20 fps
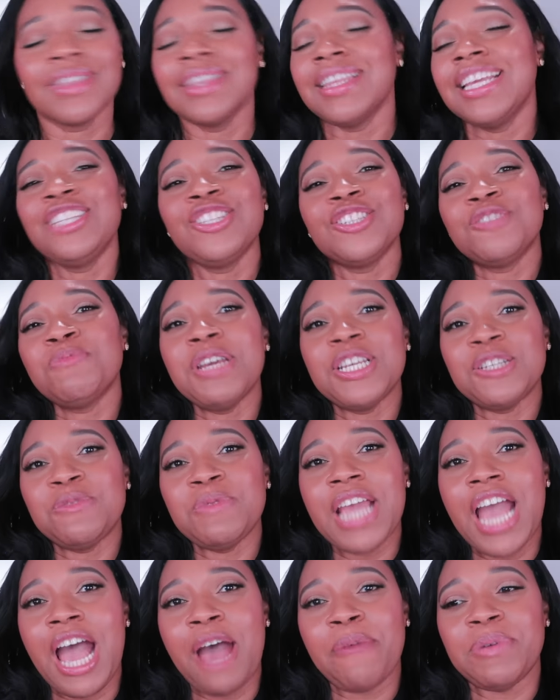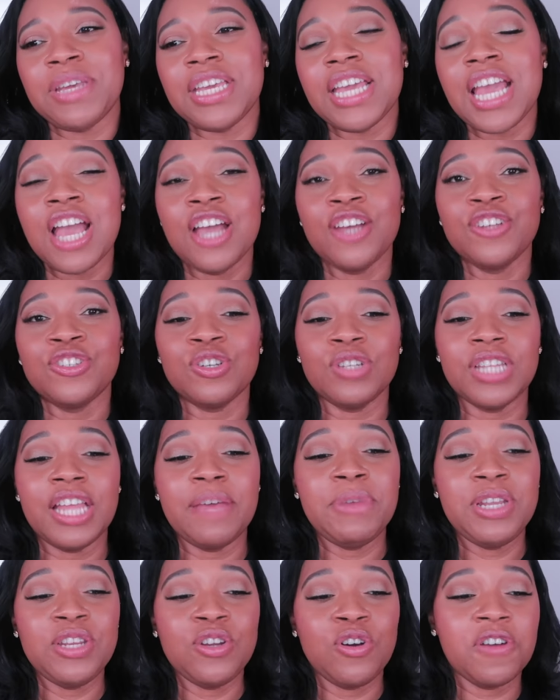It just makes me happy. So
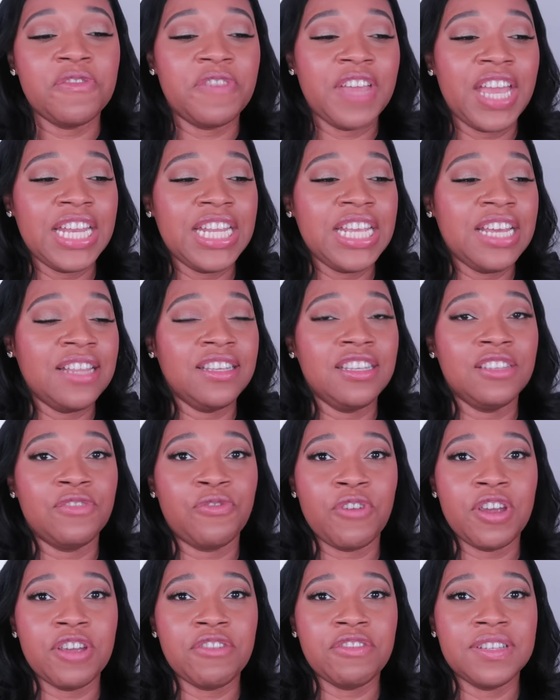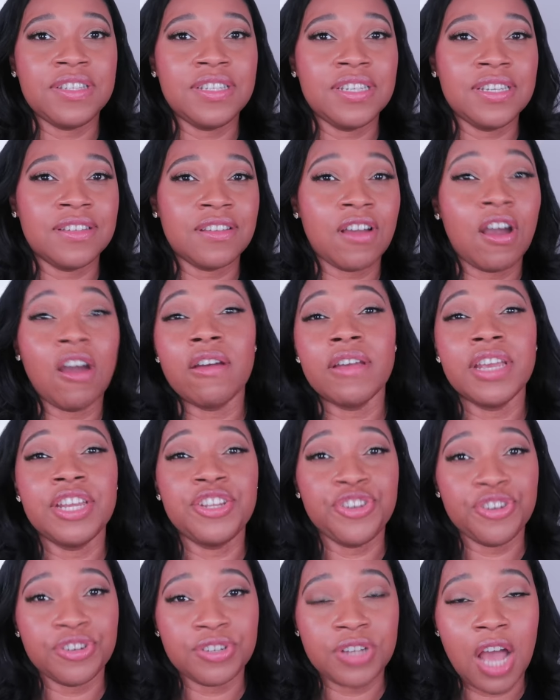let me know if any of these fragrances are
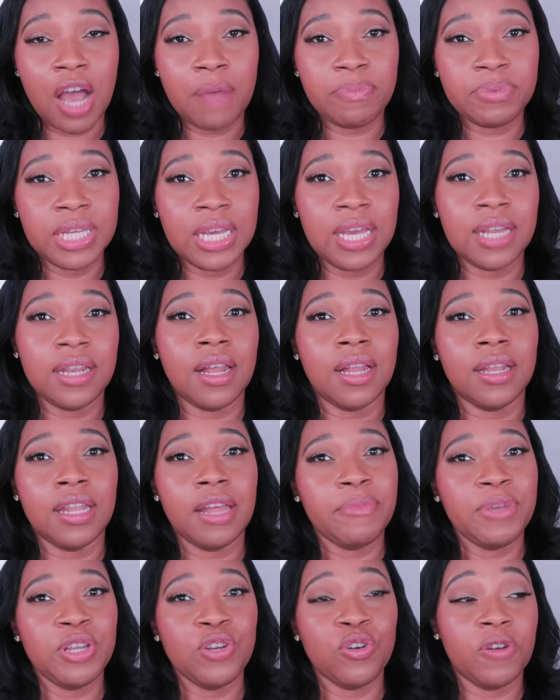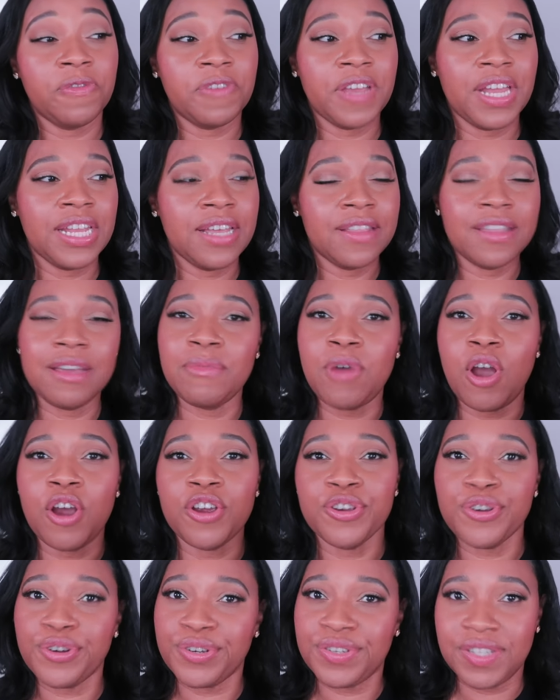in your top 10. Let me know if any of them
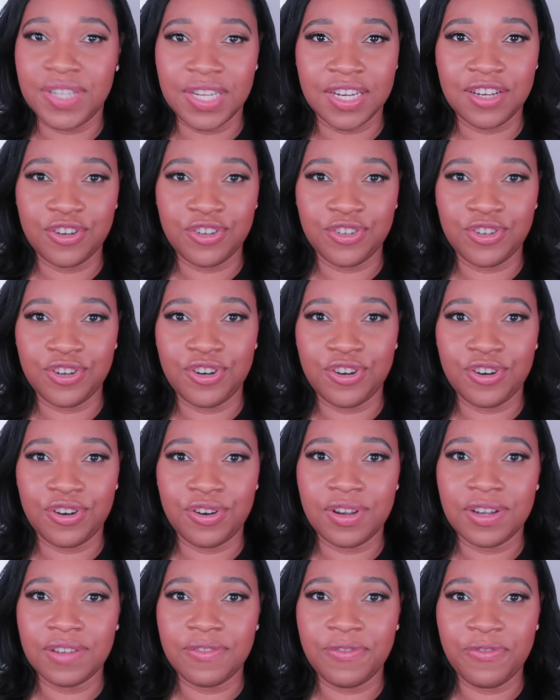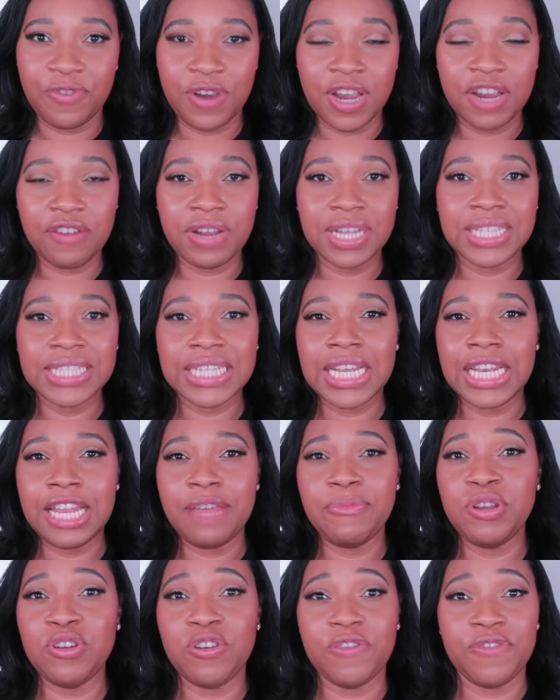are your signature fragrance, and
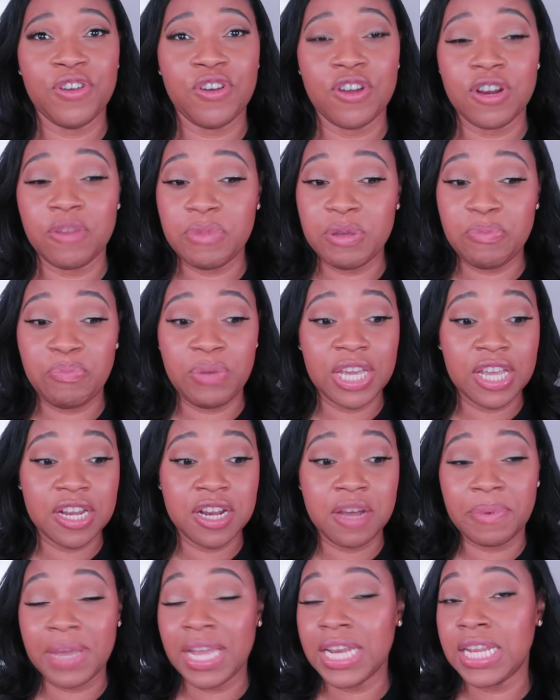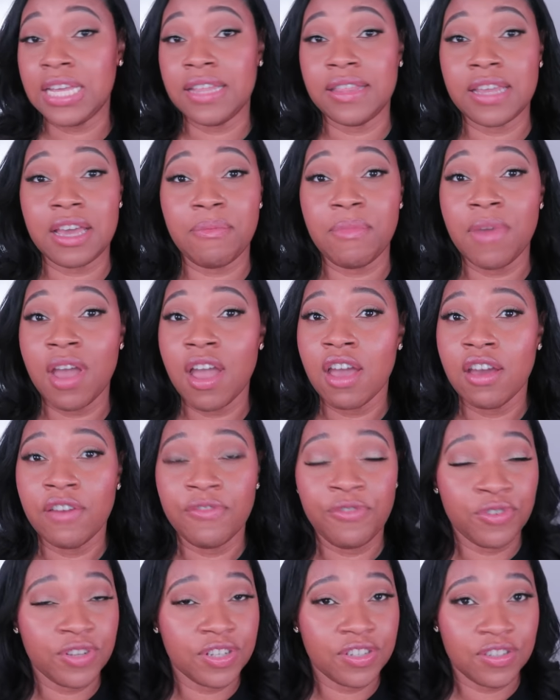let me know if you're gonna be picking up any of them
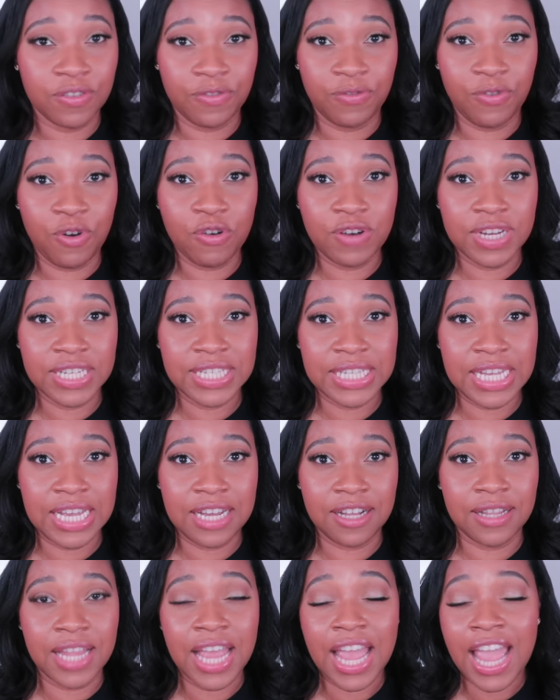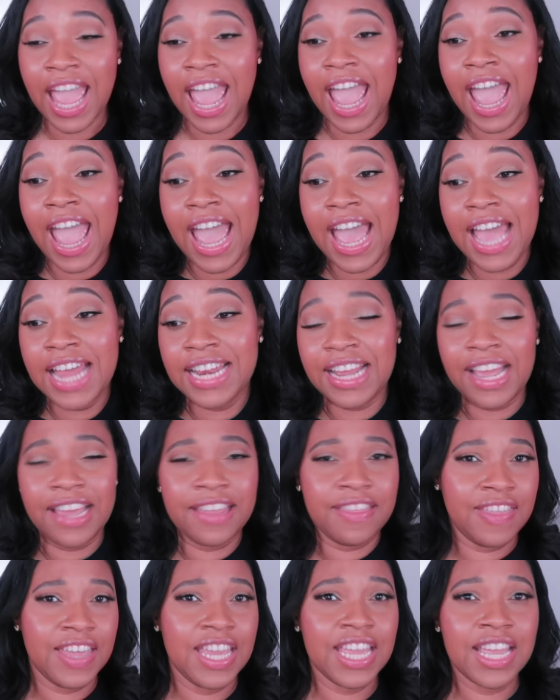for the Sephora sale. And I
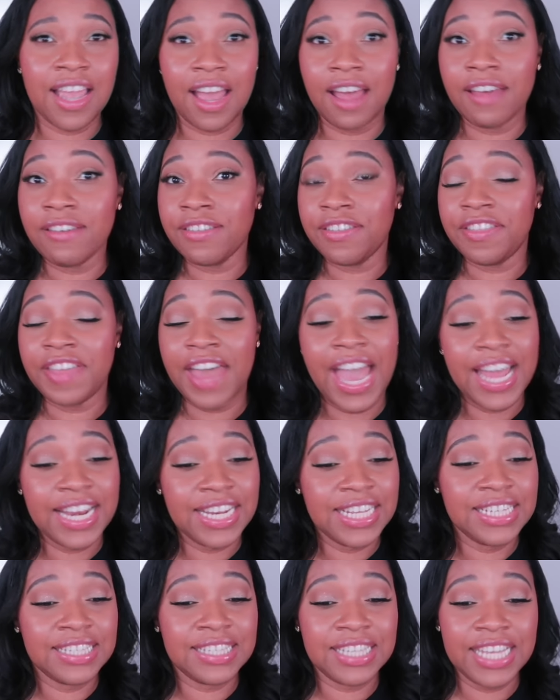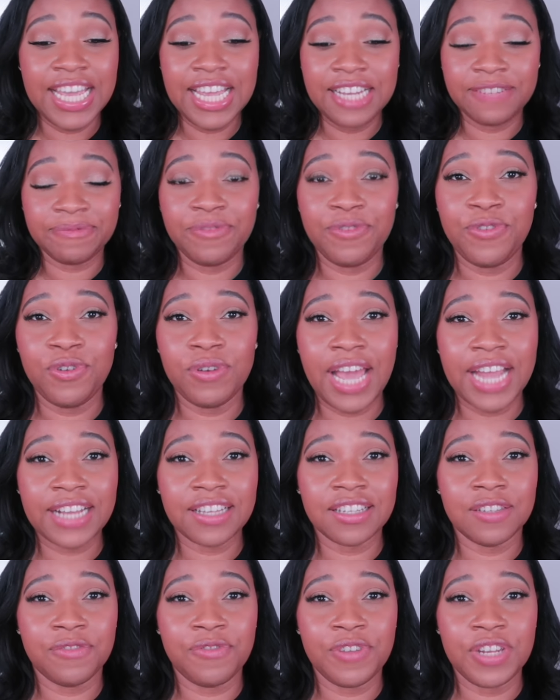think that is it. If you
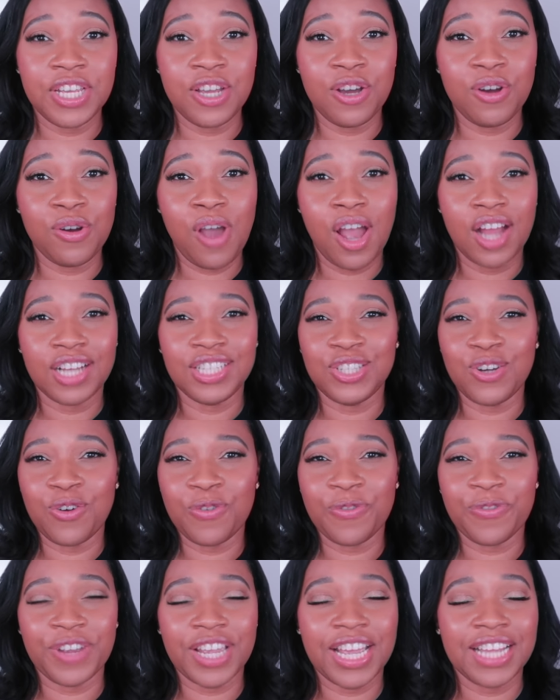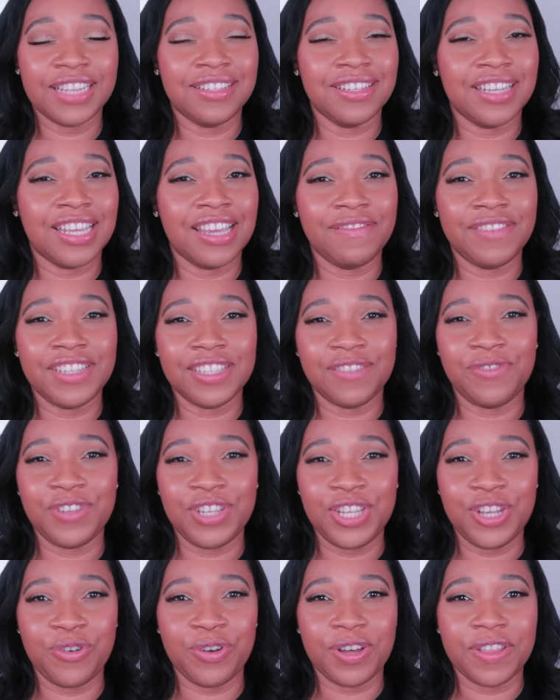like this video, don't forget to give this
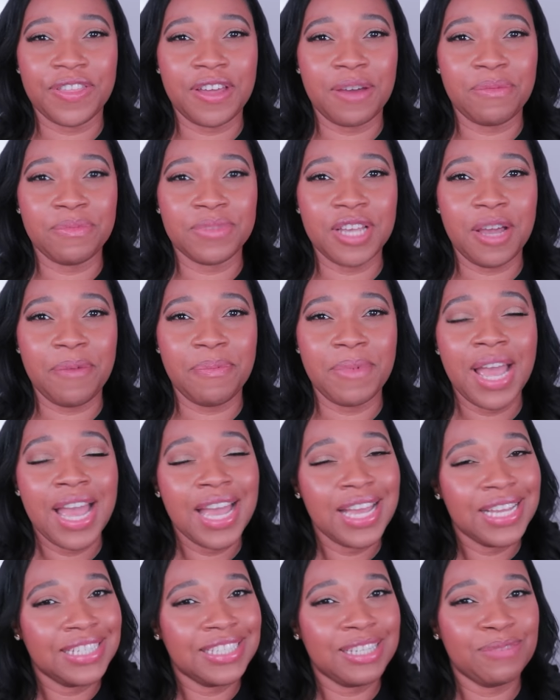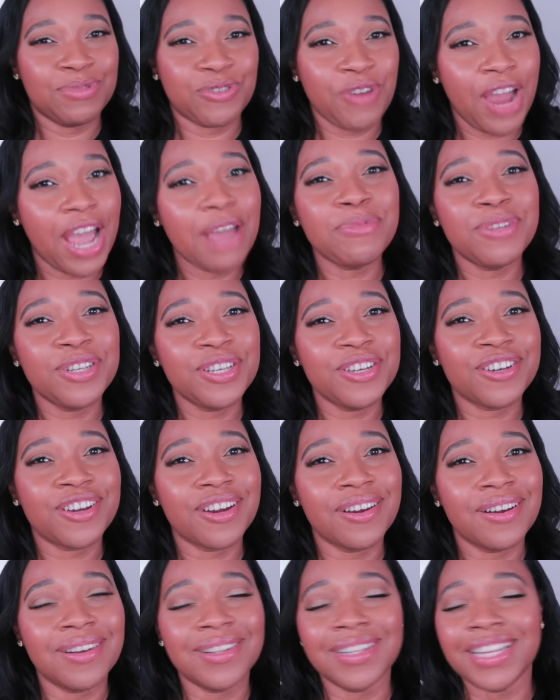video a thumbs up, subscribe to your
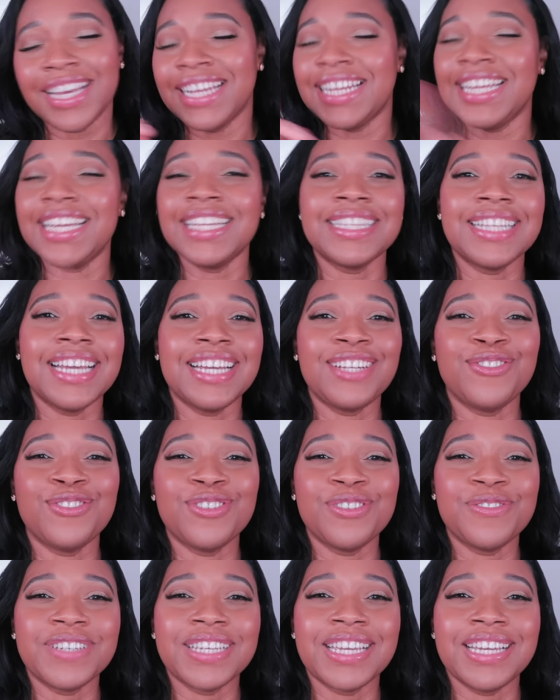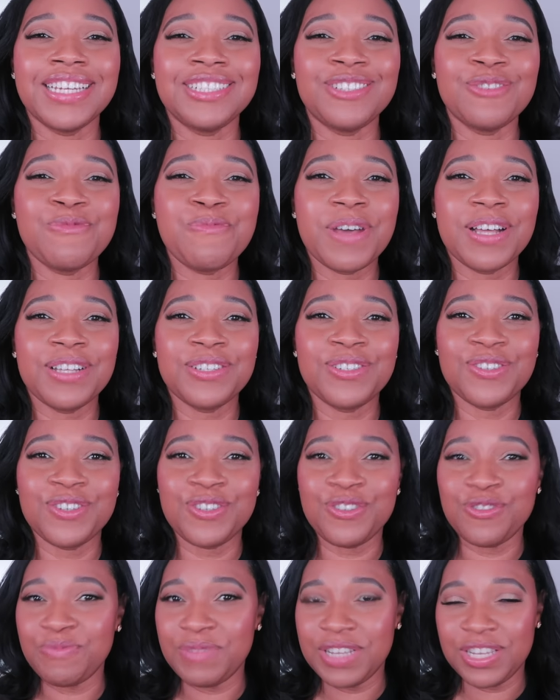girl, and hit that notification bell so
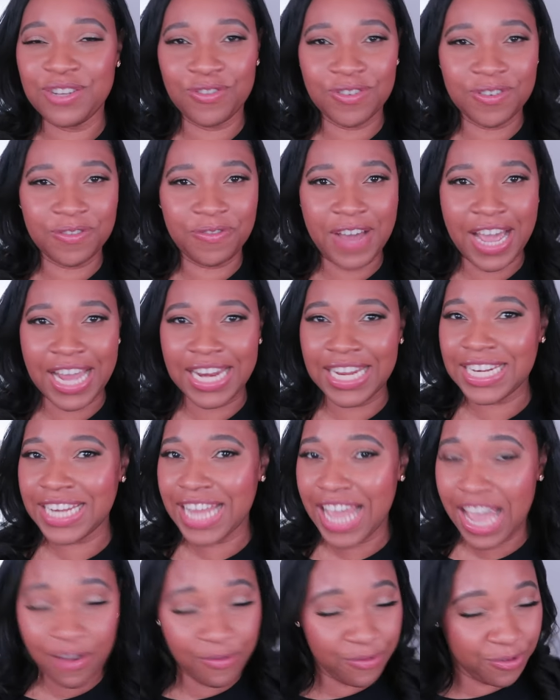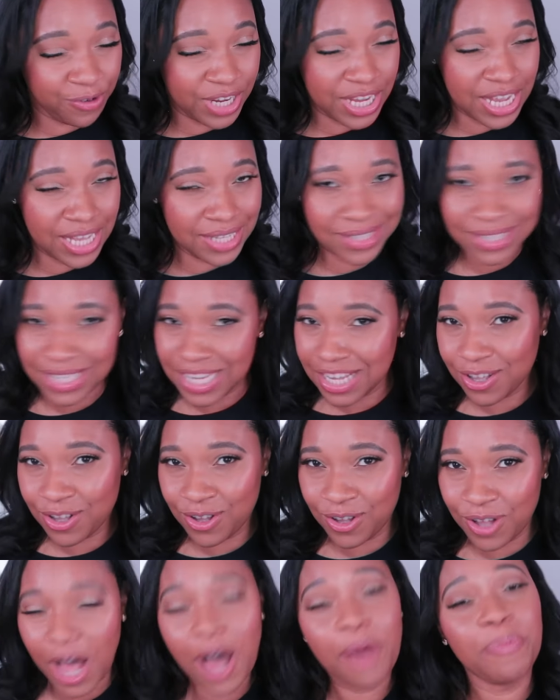you'll be notified at every
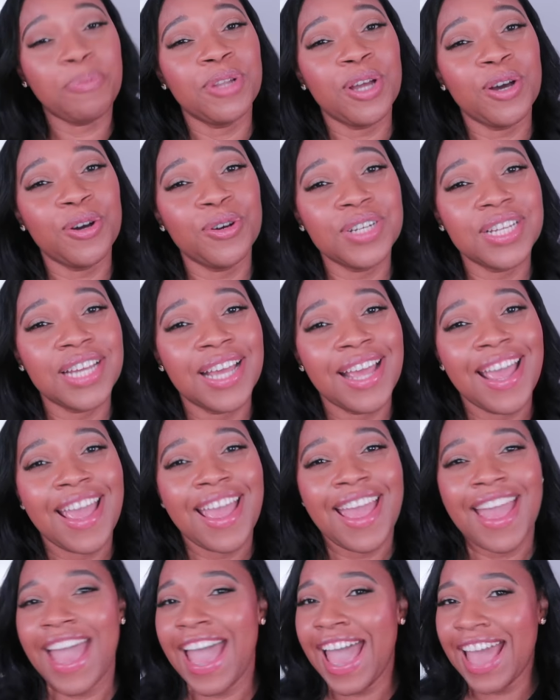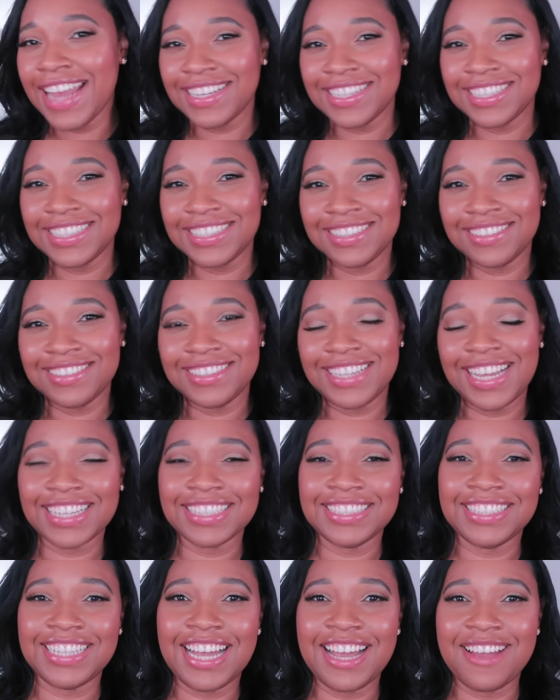single upload. And until
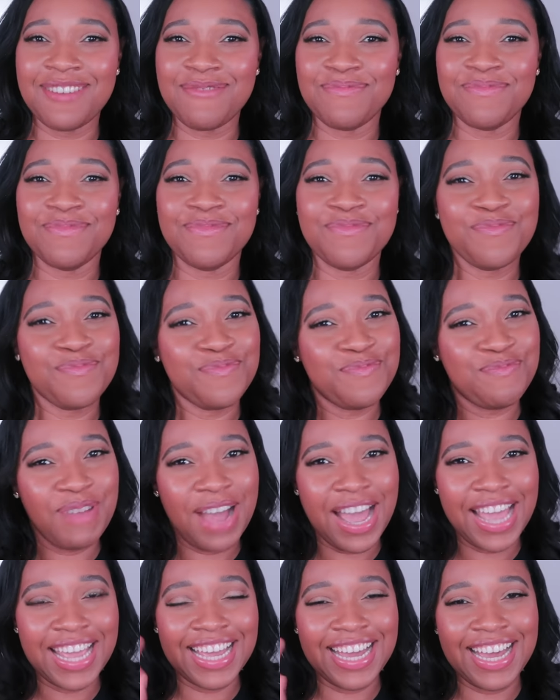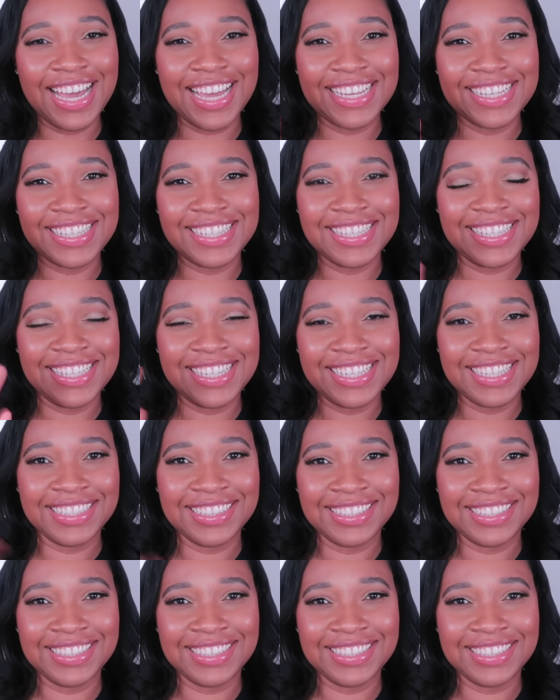next time, bye guys.